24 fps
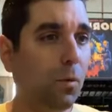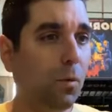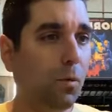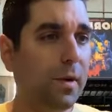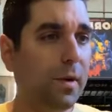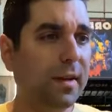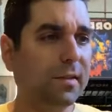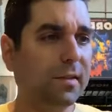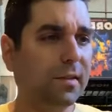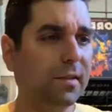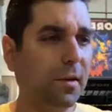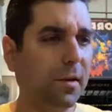
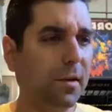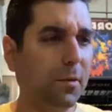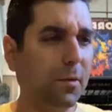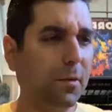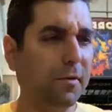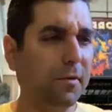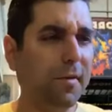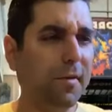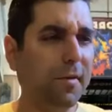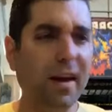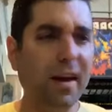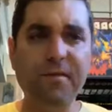We had started
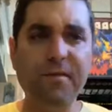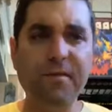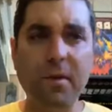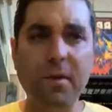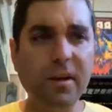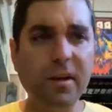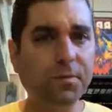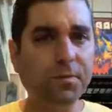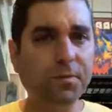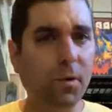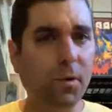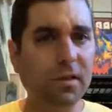with 5
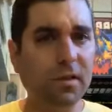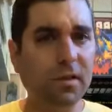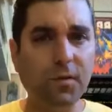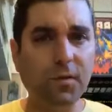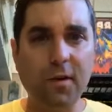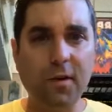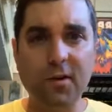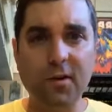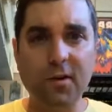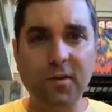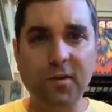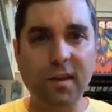prize points,
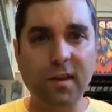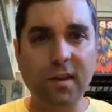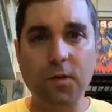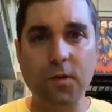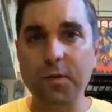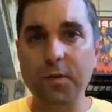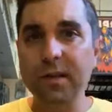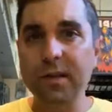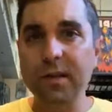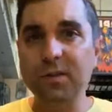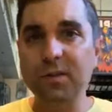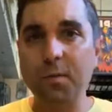found out that
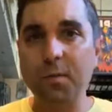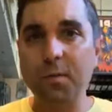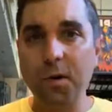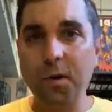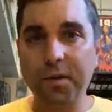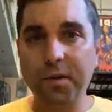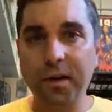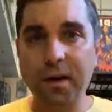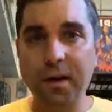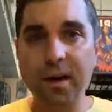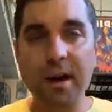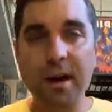3 is more
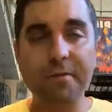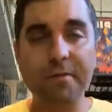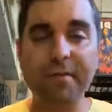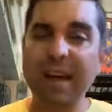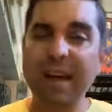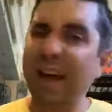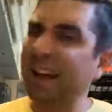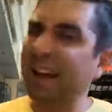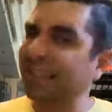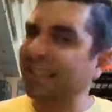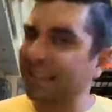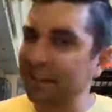than enough
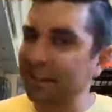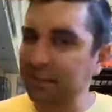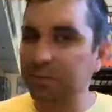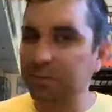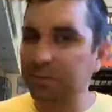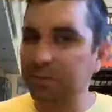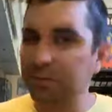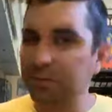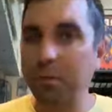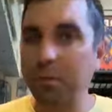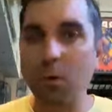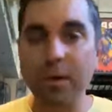at
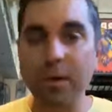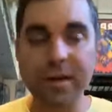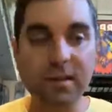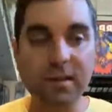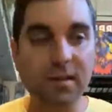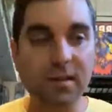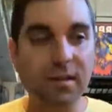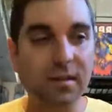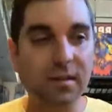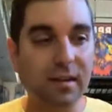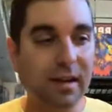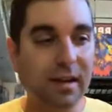this
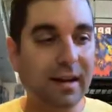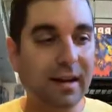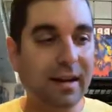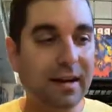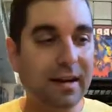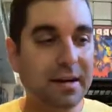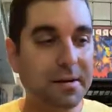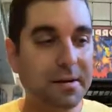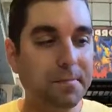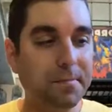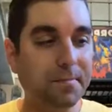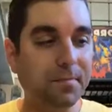point,
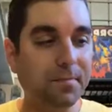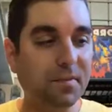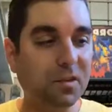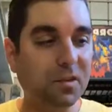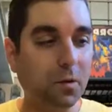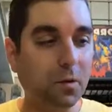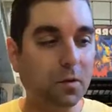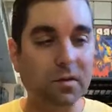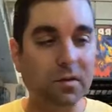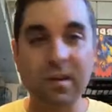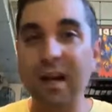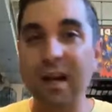
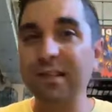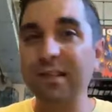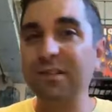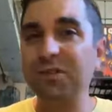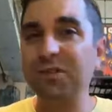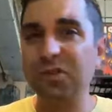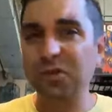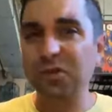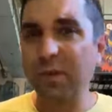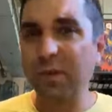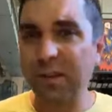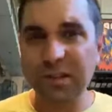so it's not
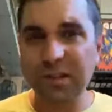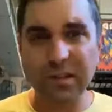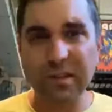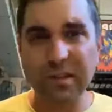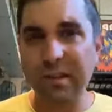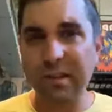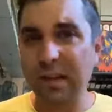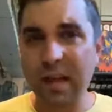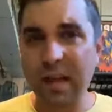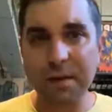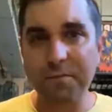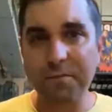
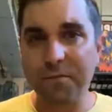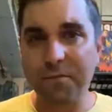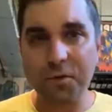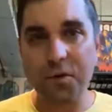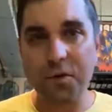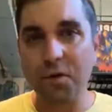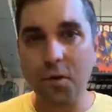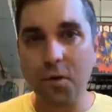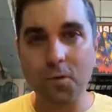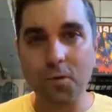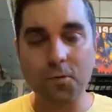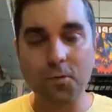stretching the game
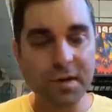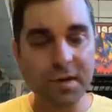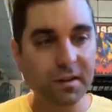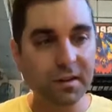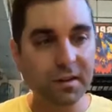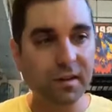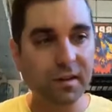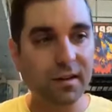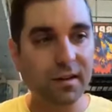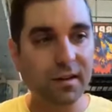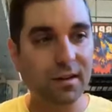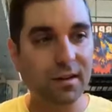for no
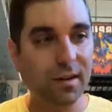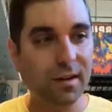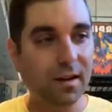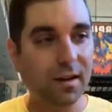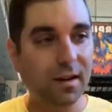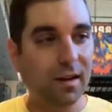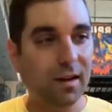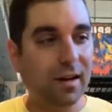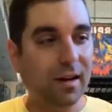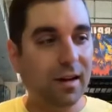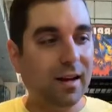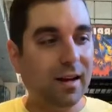reason,
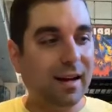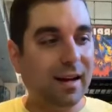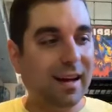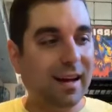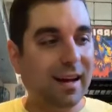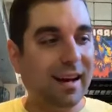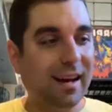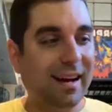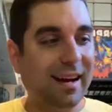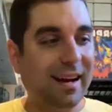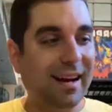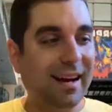
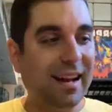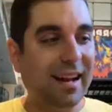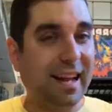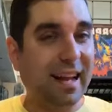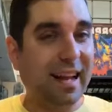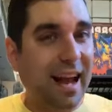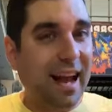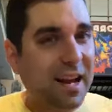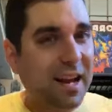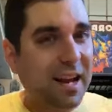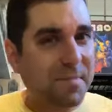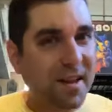and
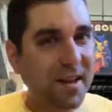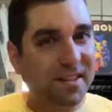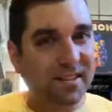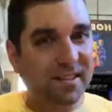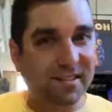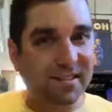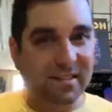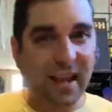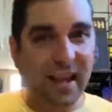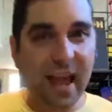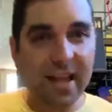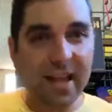it kind of
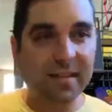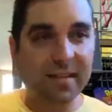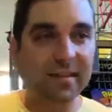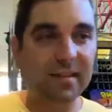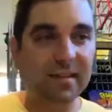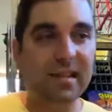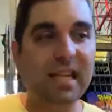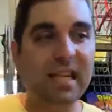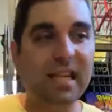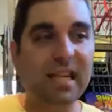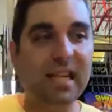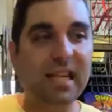makes it
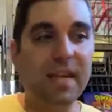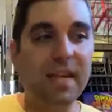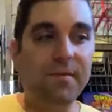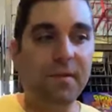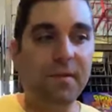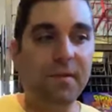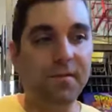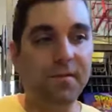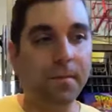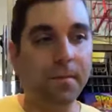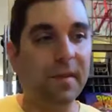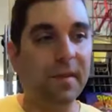tense
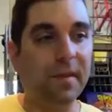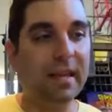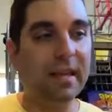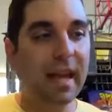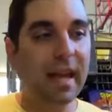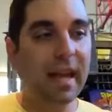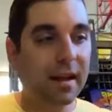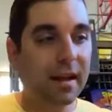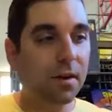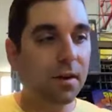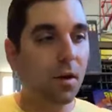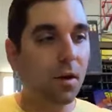even from the
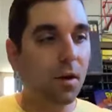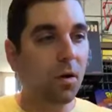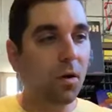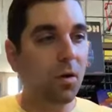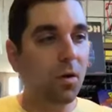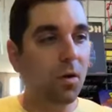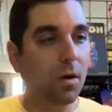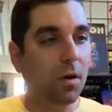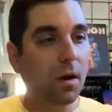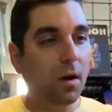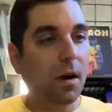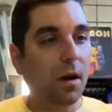
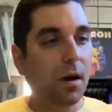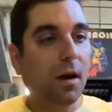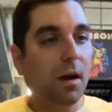get-go.